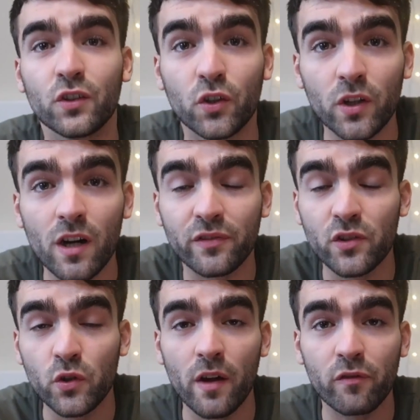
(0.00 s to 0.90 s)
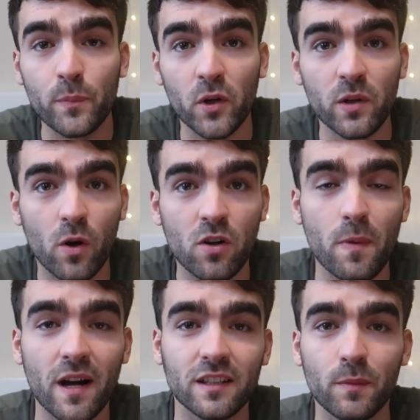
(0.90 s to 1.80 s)
Good afternoon everybody, welcome
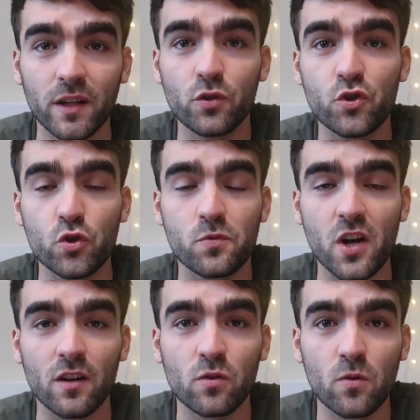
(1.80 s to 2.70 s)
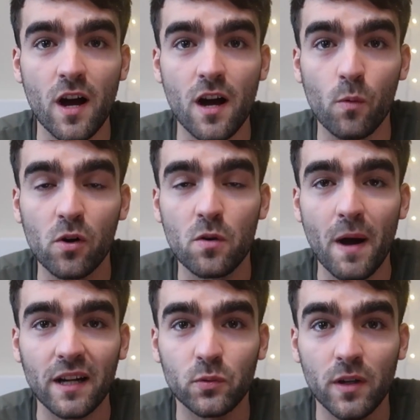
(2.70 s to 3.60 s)
back to my YouTube channel, welcome
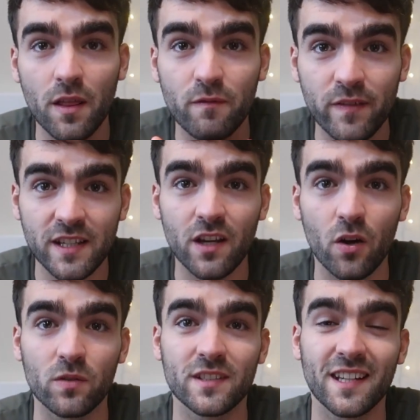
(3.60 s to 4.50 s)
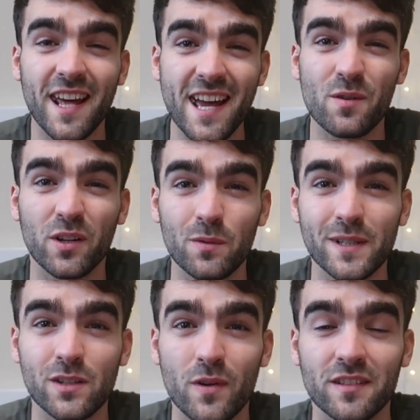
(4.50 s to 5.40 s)
back to another video. Today we're going to
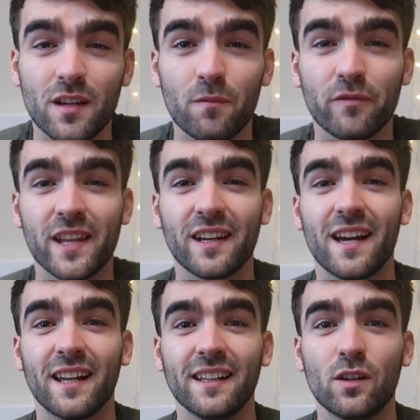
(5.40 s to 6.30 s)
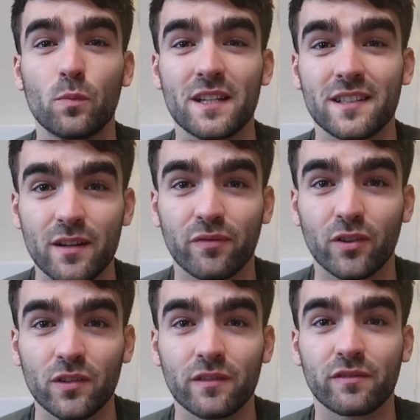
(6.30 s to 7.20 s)
be doing something a little bit
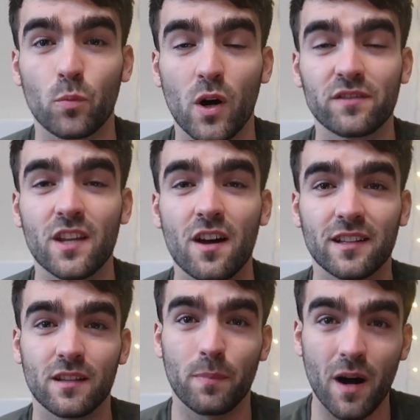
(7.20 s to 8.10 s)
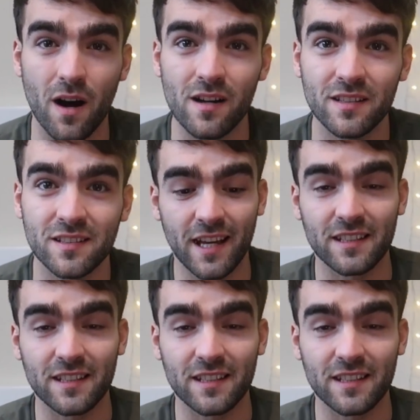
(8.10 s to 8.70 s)
different from what I've done in the past.